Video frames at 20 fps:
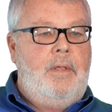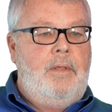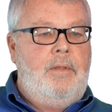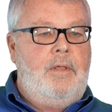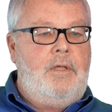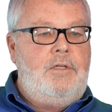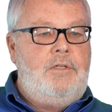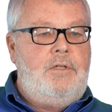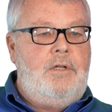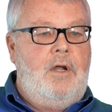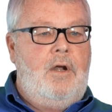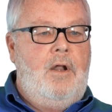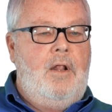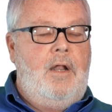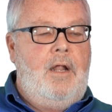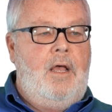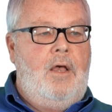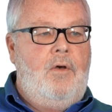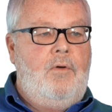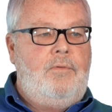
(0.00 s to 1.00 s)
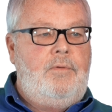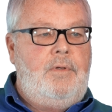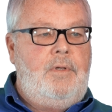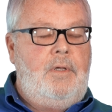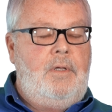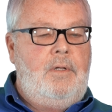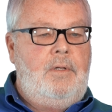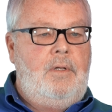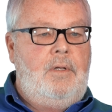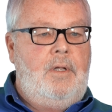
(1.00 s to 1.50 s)
They started out
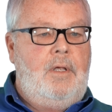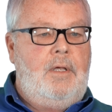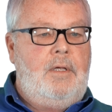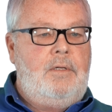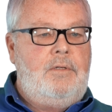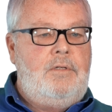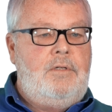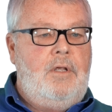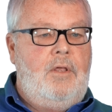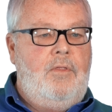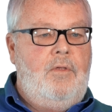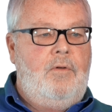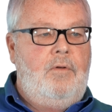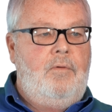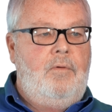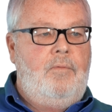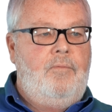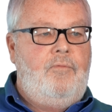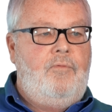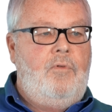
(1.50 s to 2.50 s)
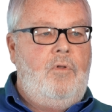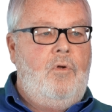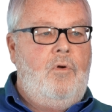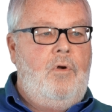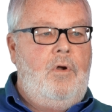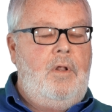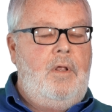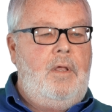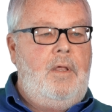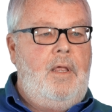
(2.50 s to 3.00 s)
in uh, southern
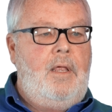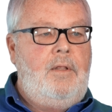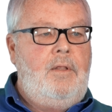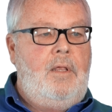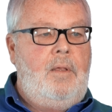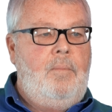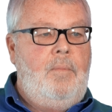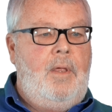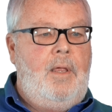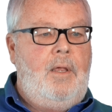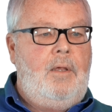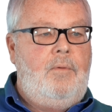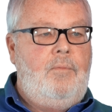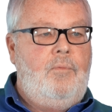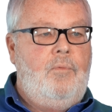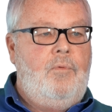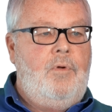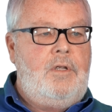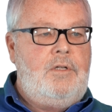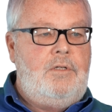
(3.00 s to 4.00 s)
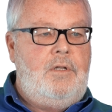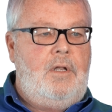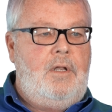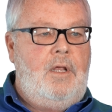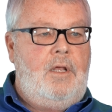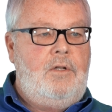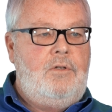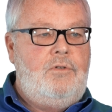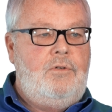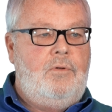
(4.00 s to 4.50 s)
Florida and they make
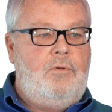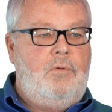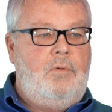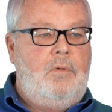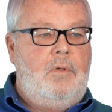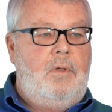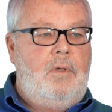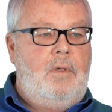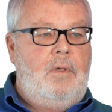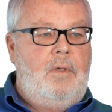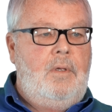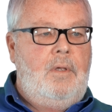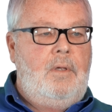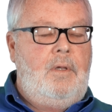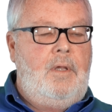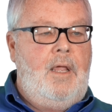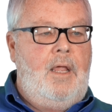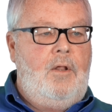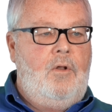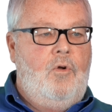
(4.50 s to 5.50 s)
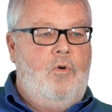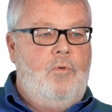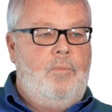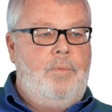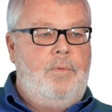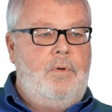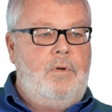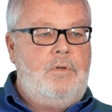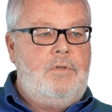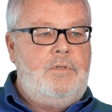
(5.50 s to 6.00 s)
residential gate
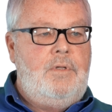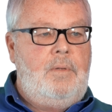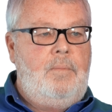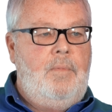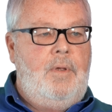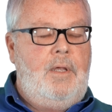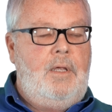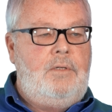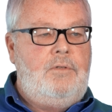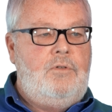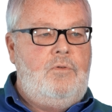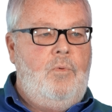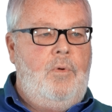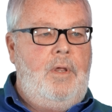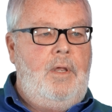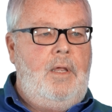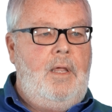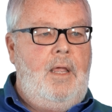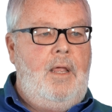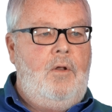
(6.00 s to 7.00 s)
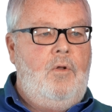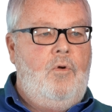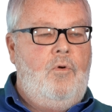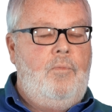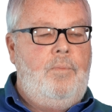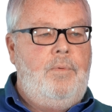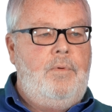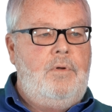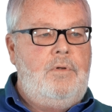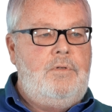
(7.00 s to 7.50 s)
openers. They make swing gate
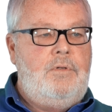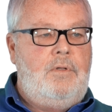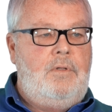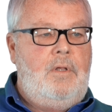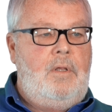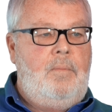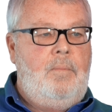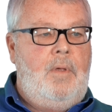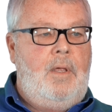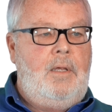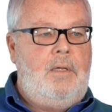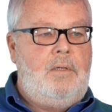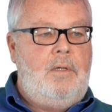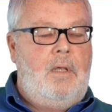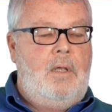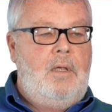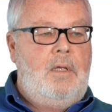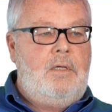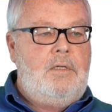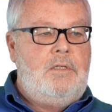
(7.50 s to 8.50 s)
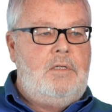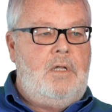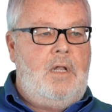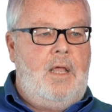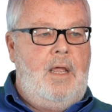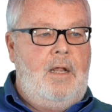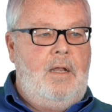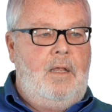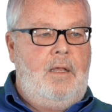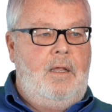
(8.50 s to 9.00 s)
openers and they make
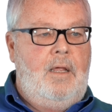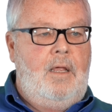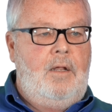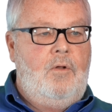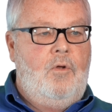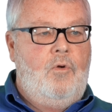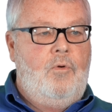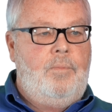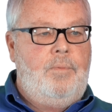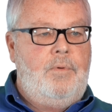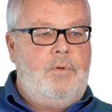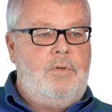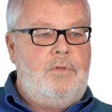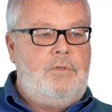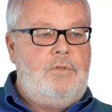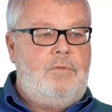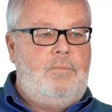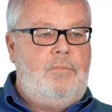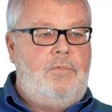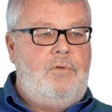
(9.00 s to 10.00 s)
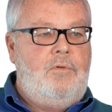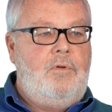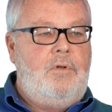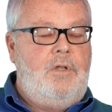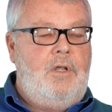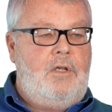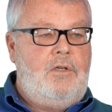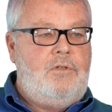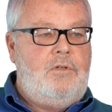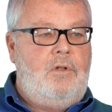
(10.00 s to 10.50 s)
sliding gate openers
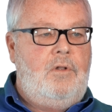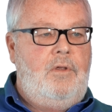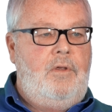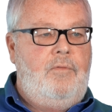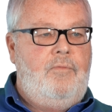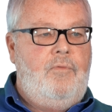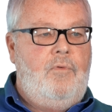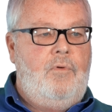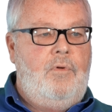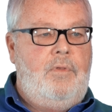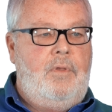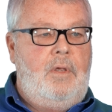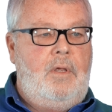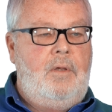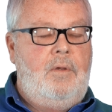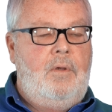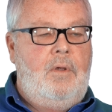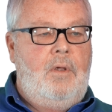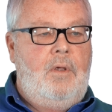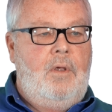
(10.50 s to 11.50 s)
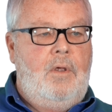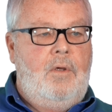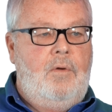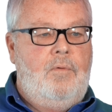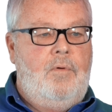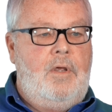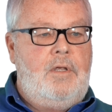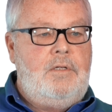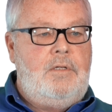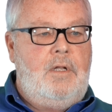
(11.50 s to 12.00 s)
traditionally for the
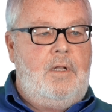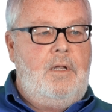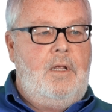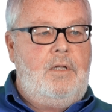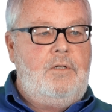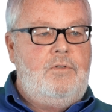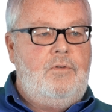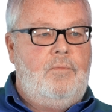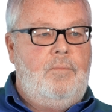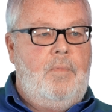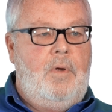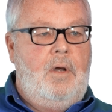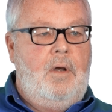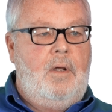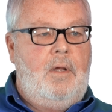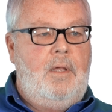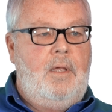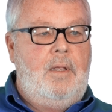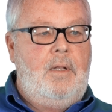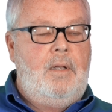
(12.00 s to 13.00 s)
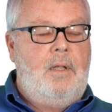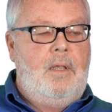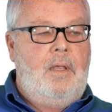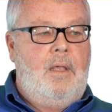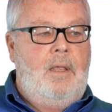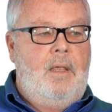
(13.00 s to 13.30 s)
residential market.